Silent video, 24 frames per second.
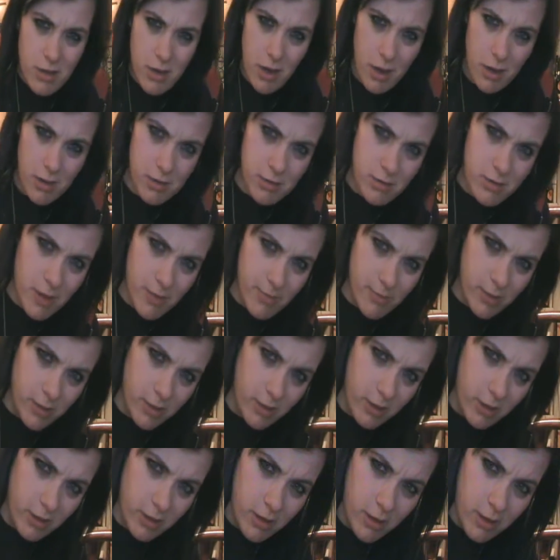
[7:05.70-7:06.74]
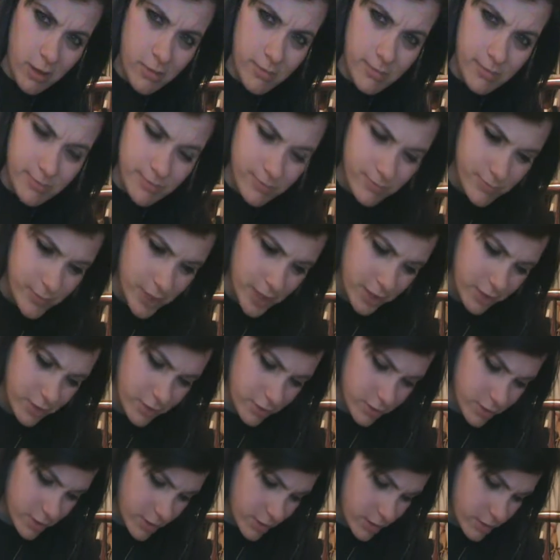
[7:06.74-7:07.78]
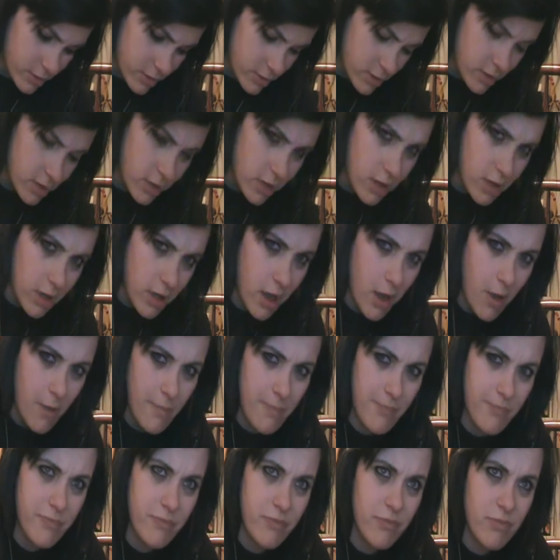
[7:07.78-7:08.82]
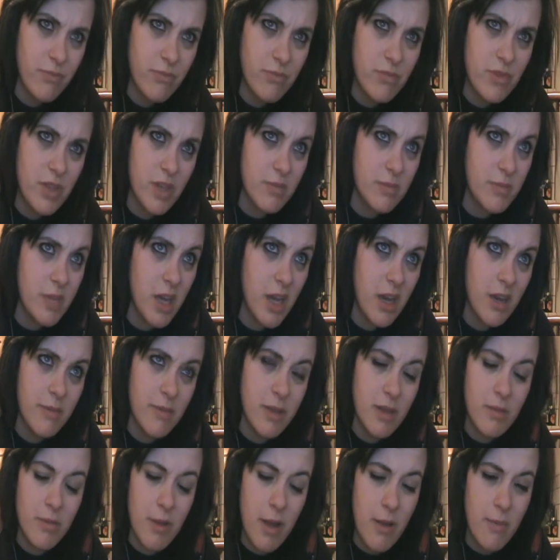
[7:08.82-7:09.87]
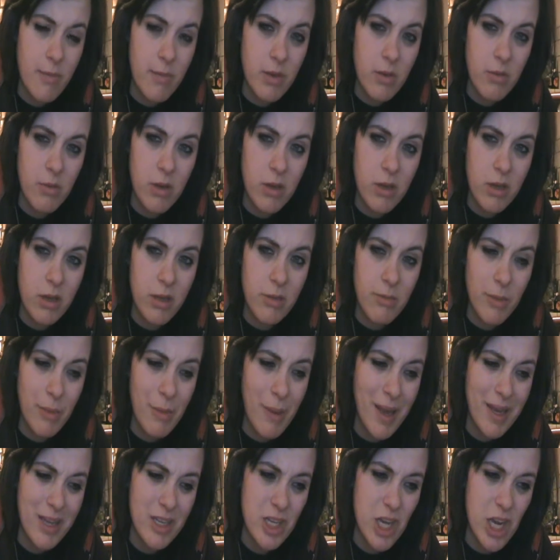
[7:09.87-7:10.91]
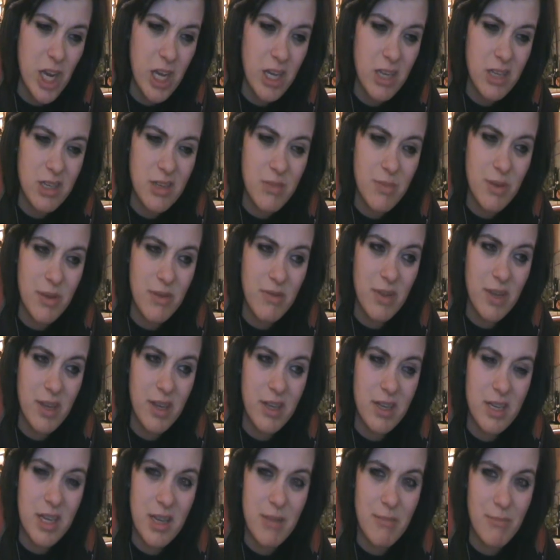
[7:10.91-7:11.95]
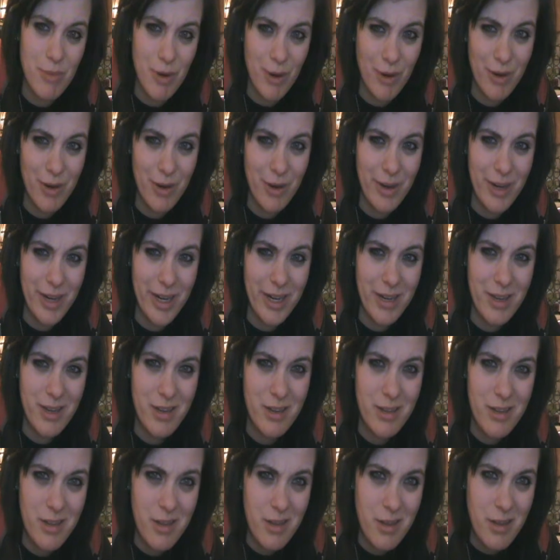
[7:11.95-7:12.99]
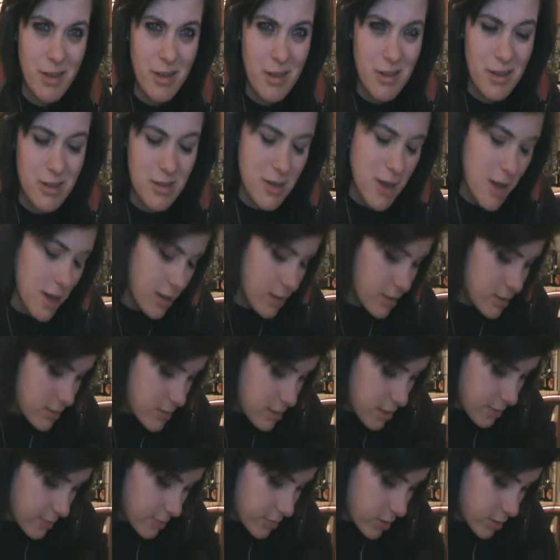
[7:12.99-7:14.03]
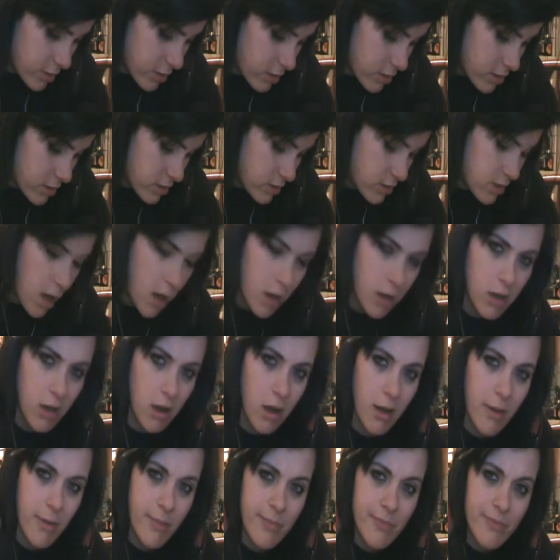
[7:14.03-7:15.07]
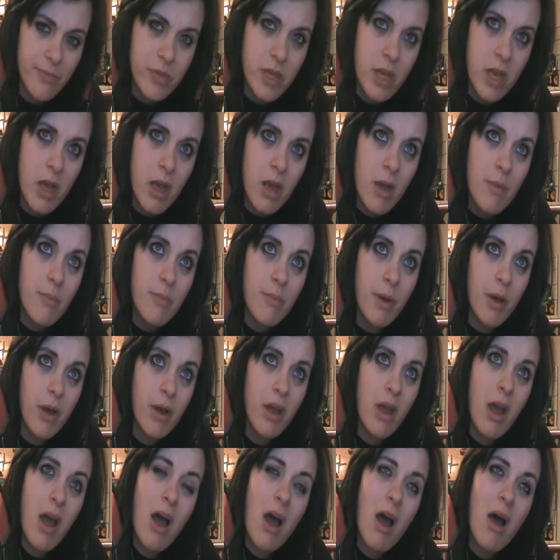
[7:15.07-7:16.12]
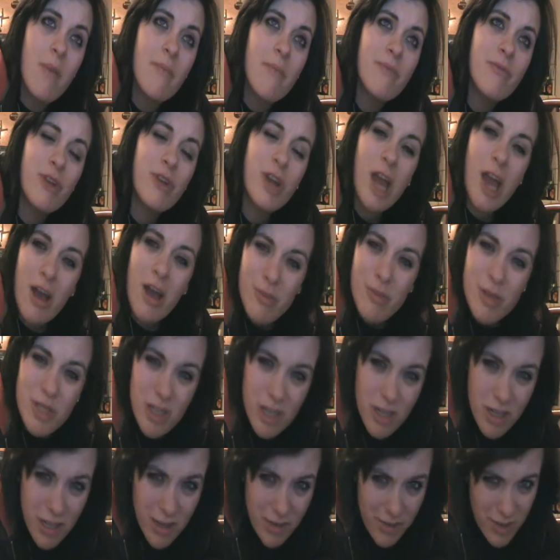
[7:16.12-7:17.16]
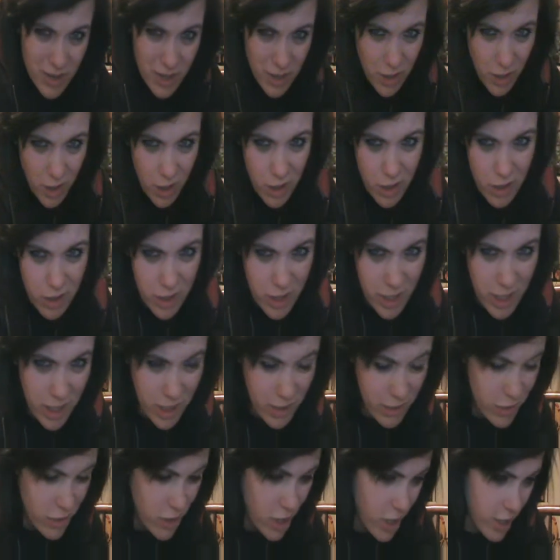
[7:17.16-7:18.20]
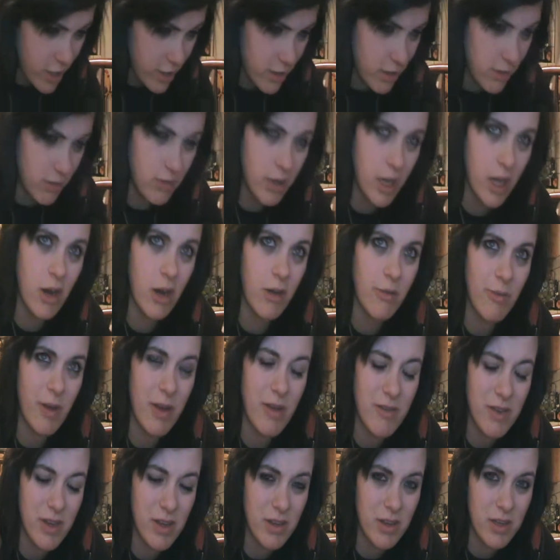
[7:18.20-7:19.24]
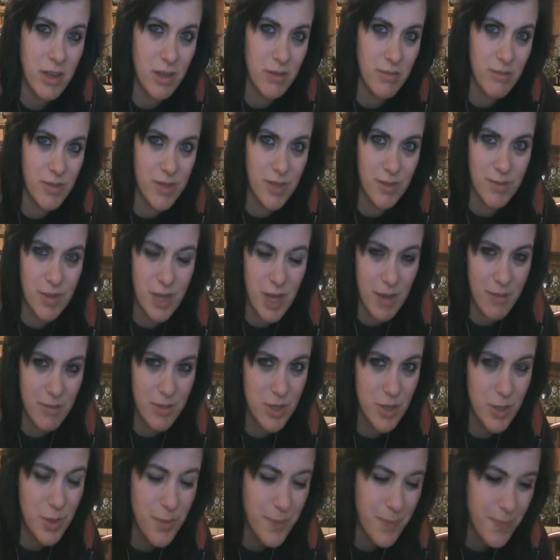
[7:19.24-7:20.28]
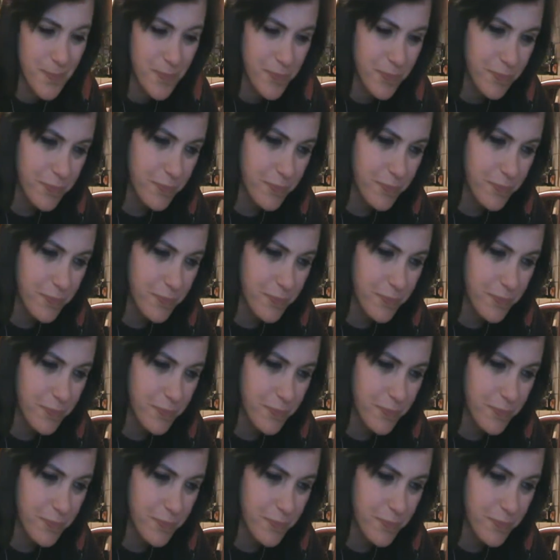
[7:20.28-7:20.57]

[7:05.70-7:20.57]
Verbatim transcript: dot tumblr dot com. Naturally, um, sometime there might be one. It might change to be via Tim Mercury dot tumblr dot com. But um, for now, I'm just gonna leave it the nerdhood and try and get on my via Tim sometime too.